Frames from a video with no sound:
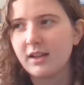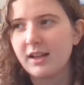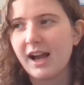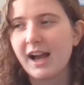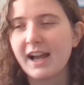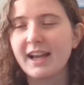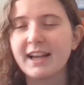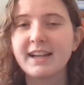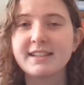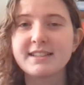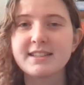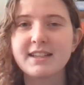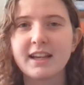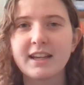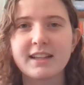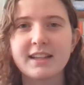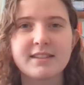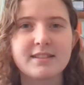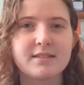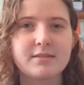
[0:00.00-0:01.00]
I guess
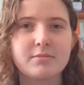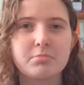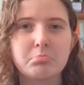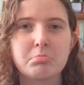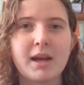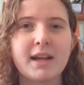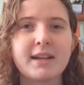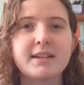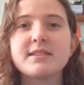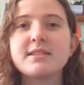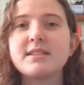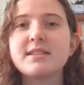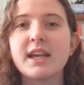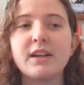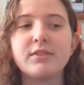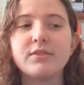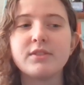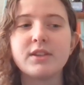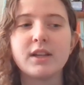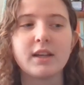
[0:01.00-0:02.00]
that
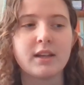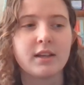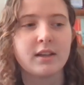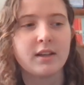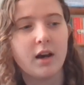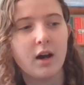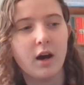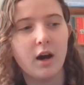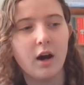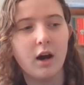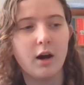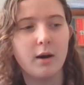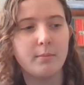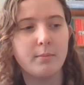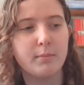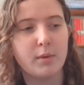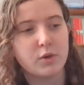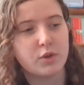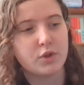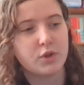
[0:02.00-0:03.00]
safety
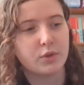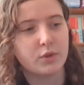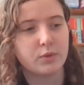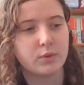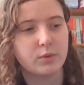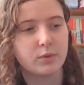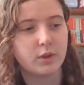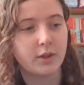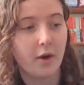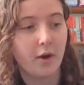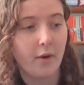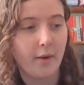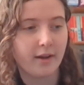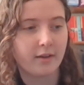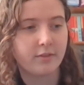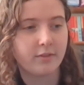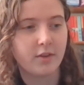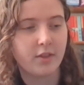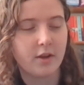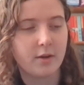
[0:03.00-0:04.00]
module going
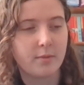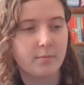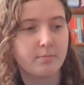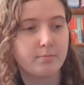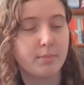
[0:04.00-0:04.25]
for them.